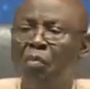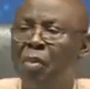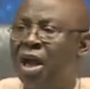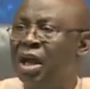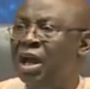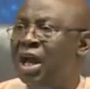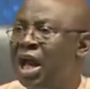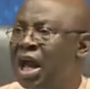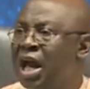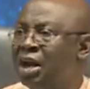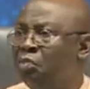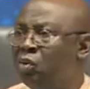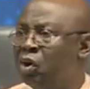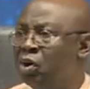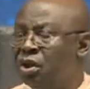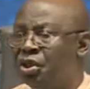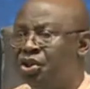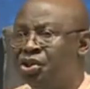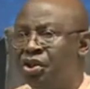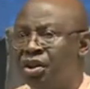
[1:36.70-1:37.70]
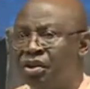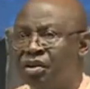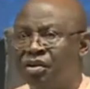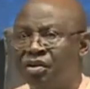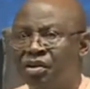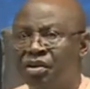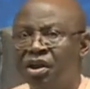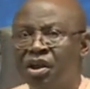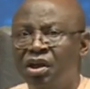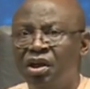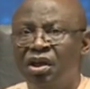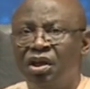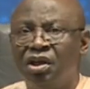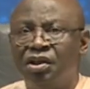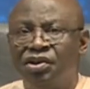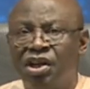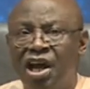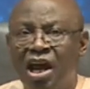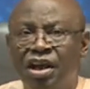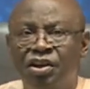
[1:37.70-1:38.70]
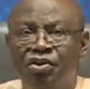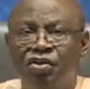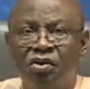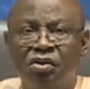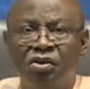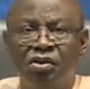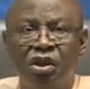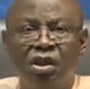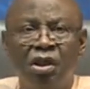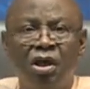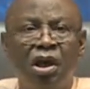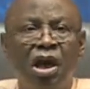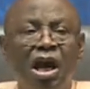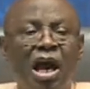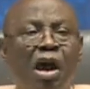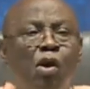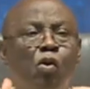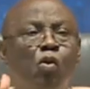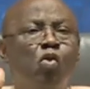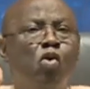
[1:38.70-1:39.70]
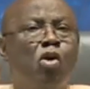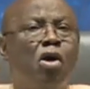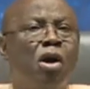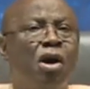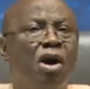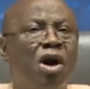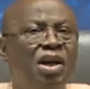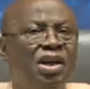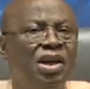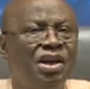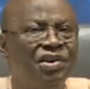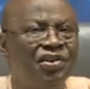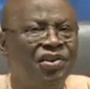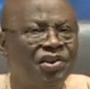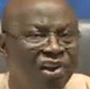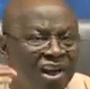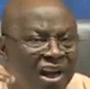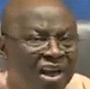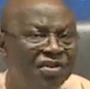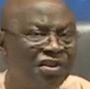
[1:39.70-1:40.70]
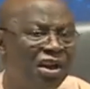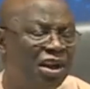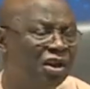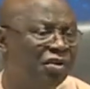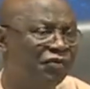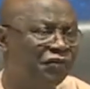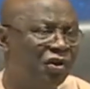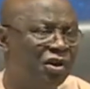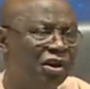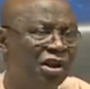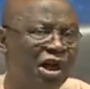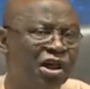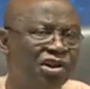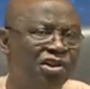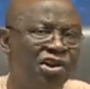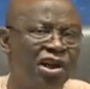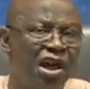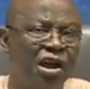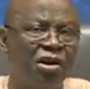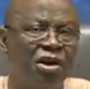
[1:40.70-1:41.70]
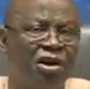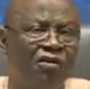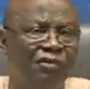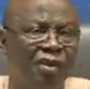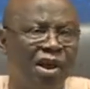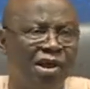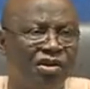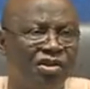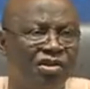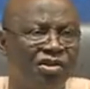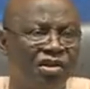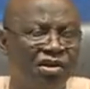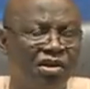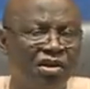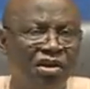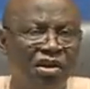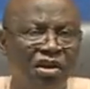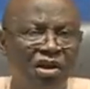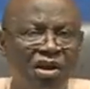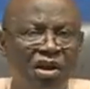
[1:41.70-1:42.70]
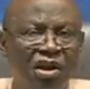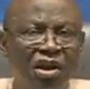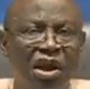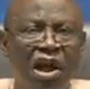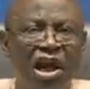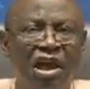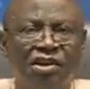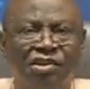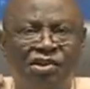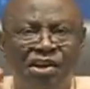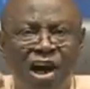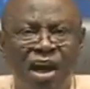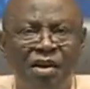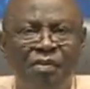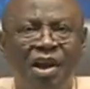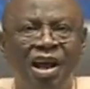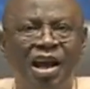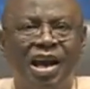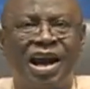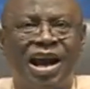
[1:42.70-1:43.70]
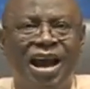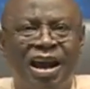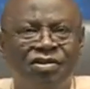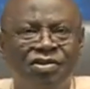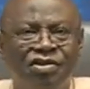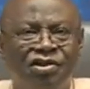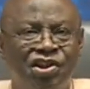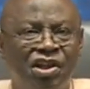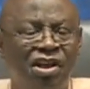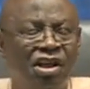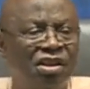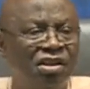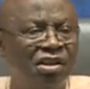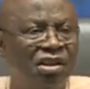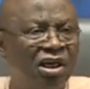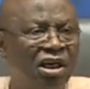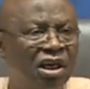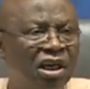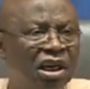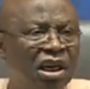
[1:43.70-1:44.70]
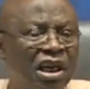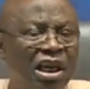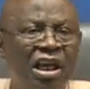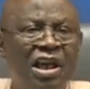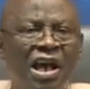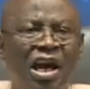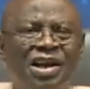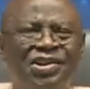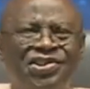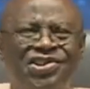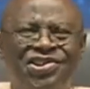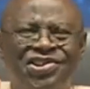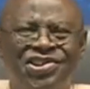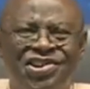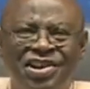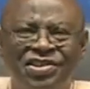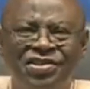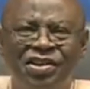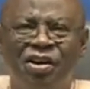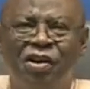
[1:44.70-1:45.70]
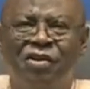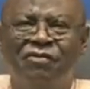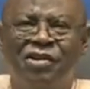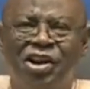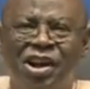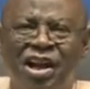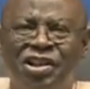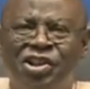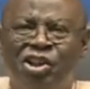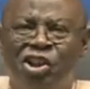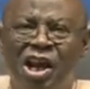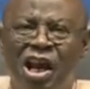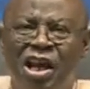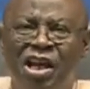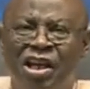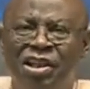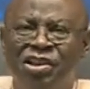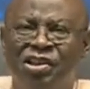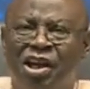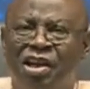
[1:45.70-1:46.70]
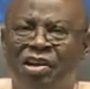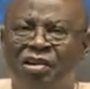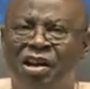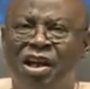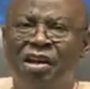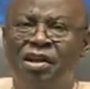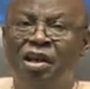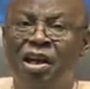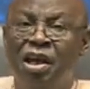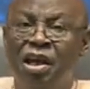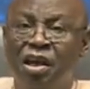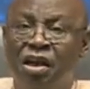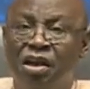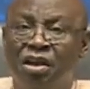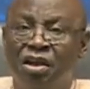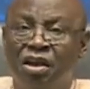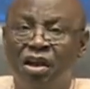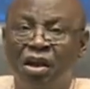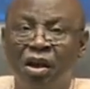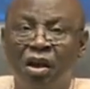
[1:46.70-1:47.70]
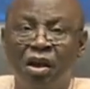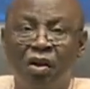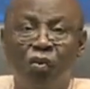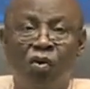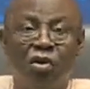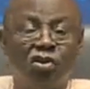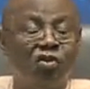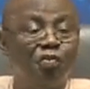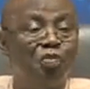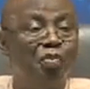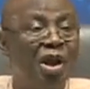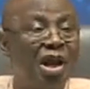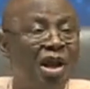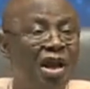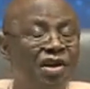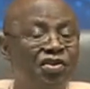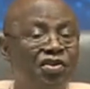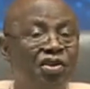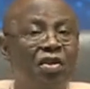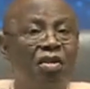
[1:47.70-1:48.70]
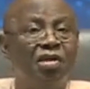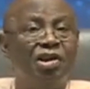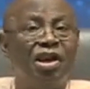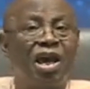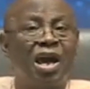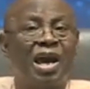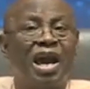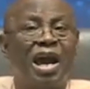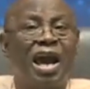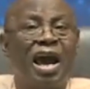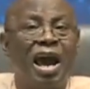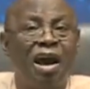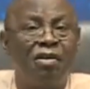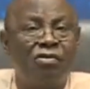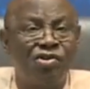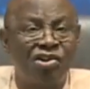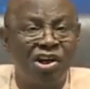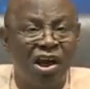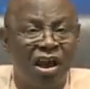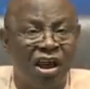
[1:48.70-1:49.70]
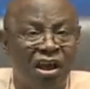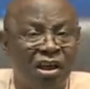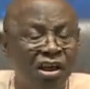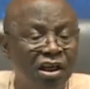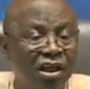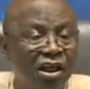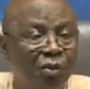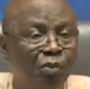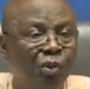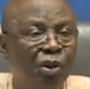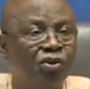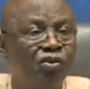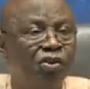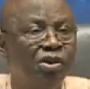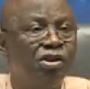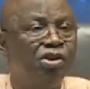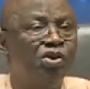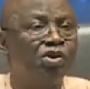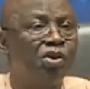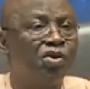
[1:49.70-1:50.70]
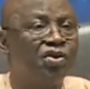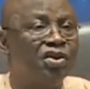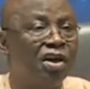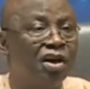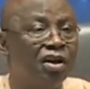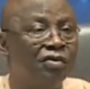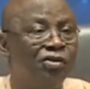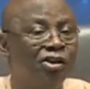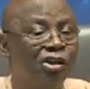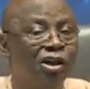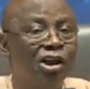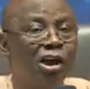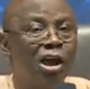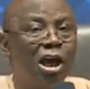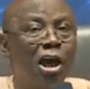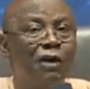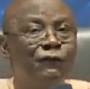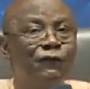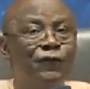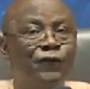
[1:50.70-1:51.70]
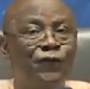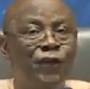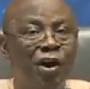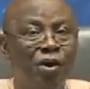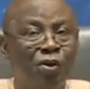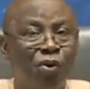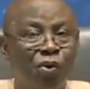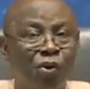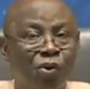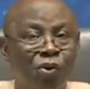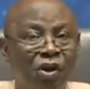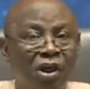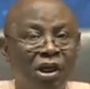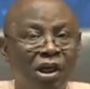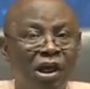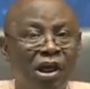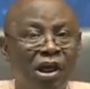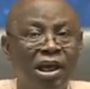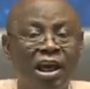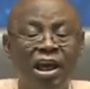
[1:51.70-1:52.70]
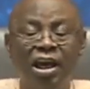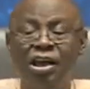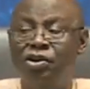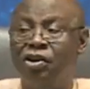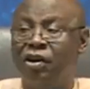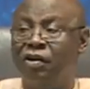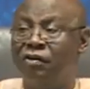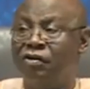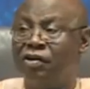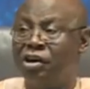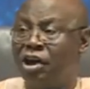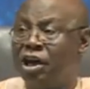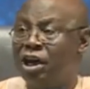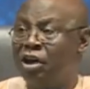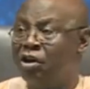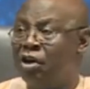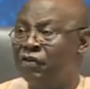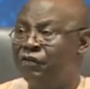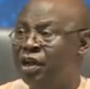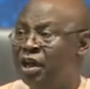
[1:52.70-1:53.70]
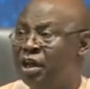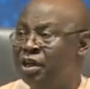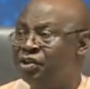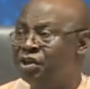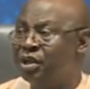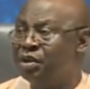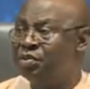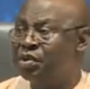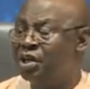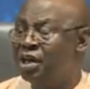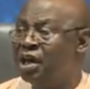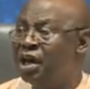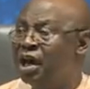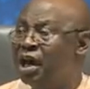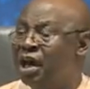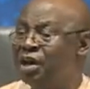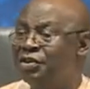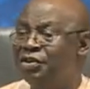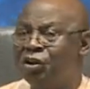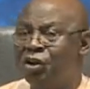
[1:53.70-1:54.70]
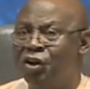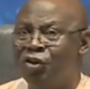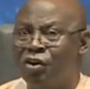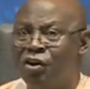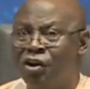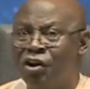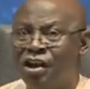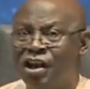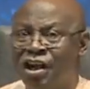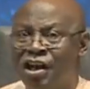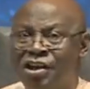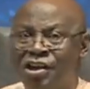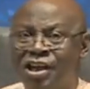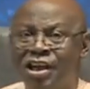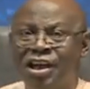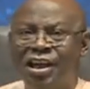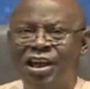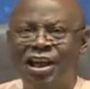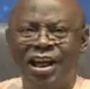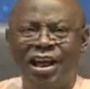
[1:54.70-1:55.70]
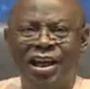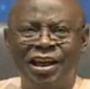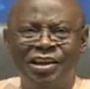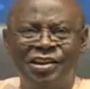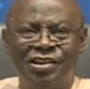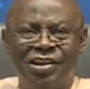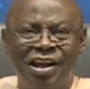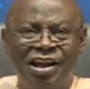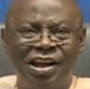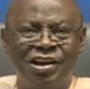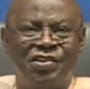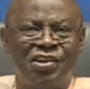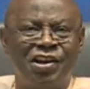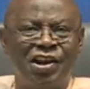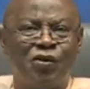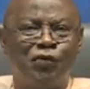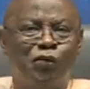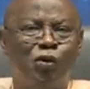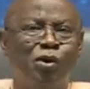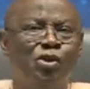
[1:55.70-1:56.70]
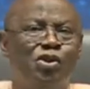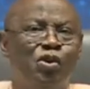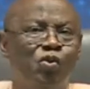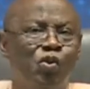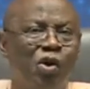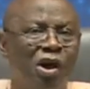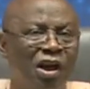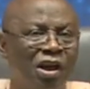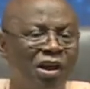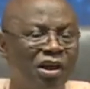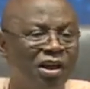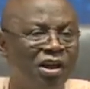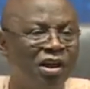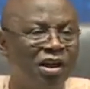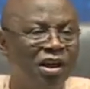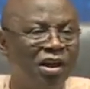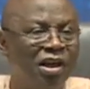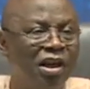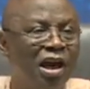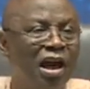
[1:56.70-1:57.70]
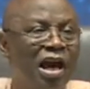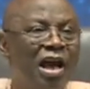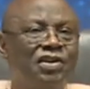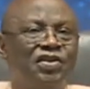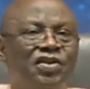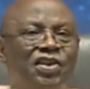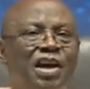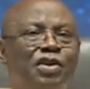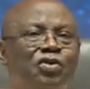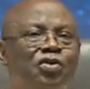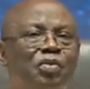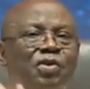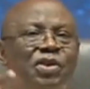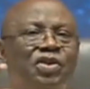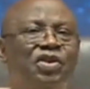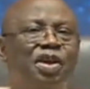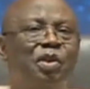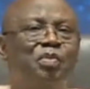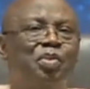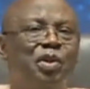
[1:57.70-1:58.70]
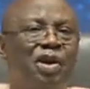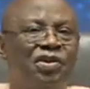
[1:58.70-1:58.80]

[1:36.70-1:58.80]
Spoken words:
My admonition, titled "A Word in Season for the Nigerian Government," a timely counsel in a season of great challenge and great need, was based on the encounter between Joseph and Pharaoh, king of Egypt, as recorded in Genesis 41. I said to Mr.